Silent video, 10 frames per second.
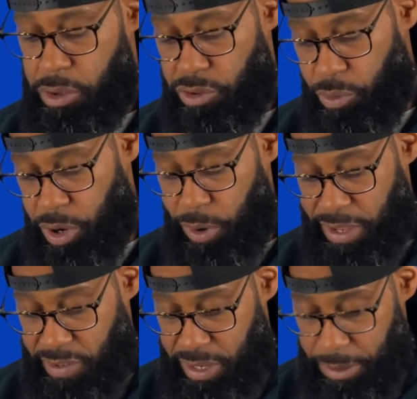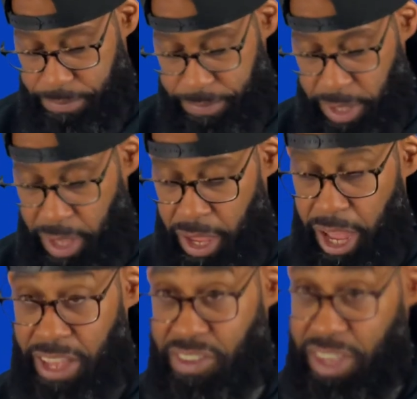So what do I see?
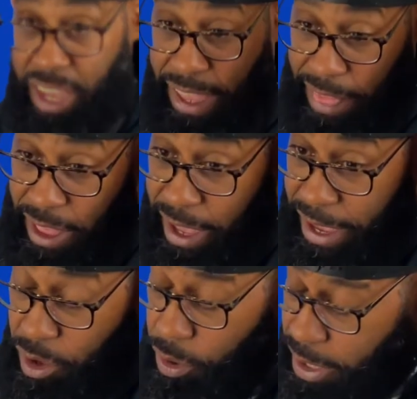I see a line going